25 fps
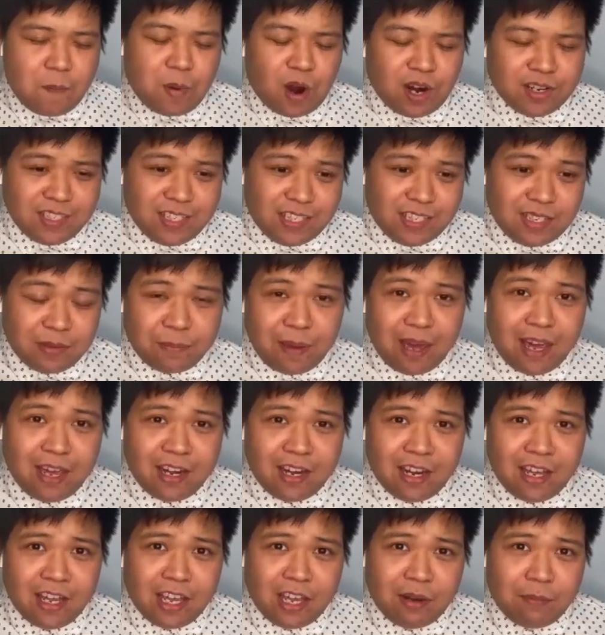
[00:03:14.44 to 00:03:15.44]

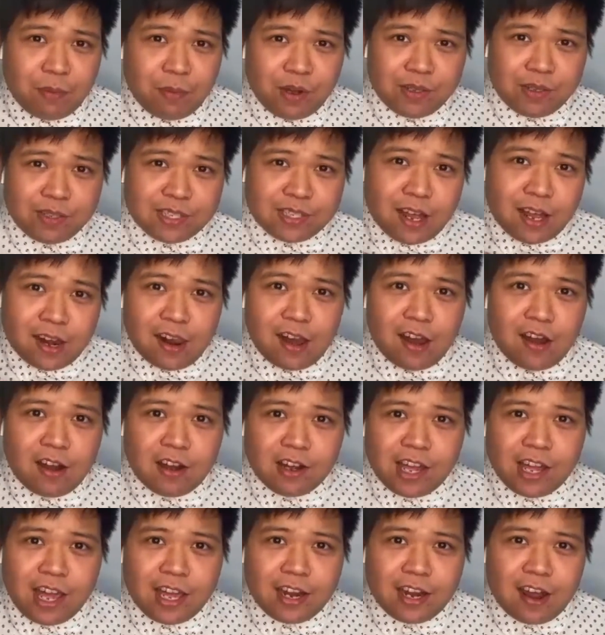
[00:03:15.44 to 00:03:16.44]
participating in both
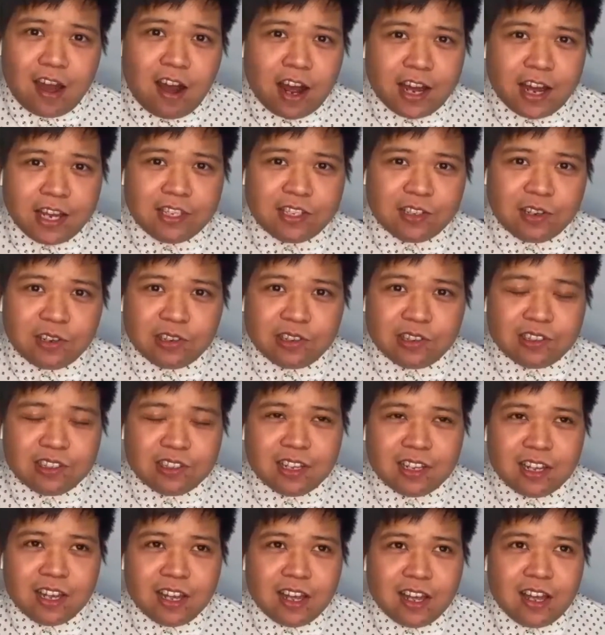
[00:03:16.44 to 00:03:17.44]
Talang and
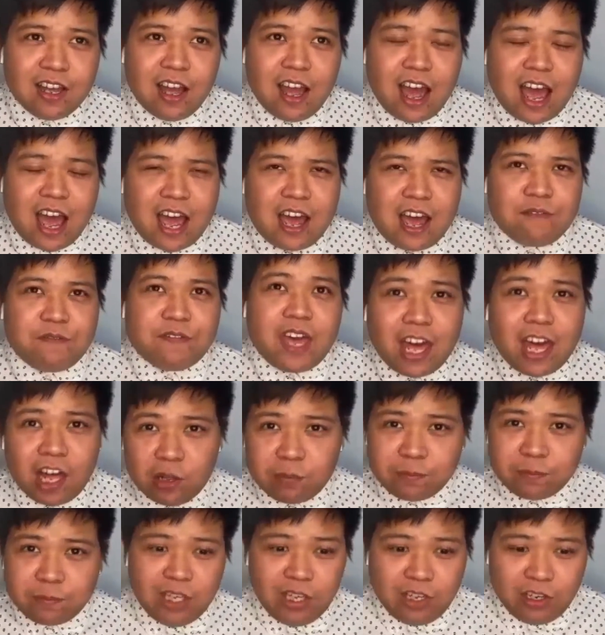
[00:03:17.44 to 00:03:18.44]
Idol have
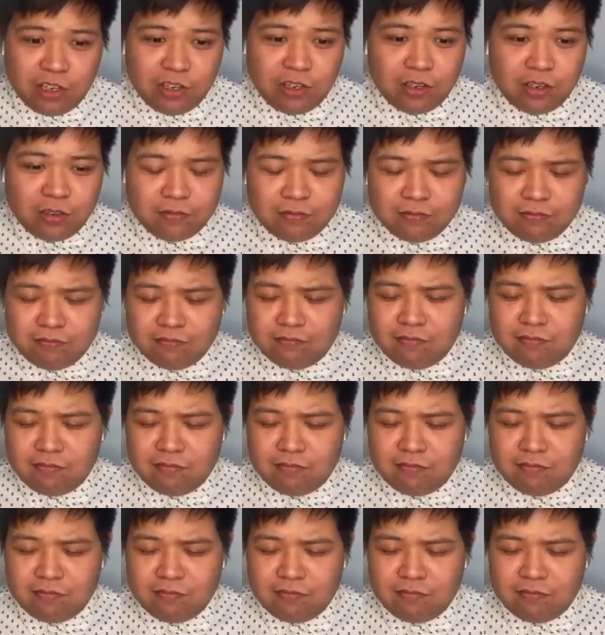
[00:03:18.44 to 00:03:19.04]
helped you,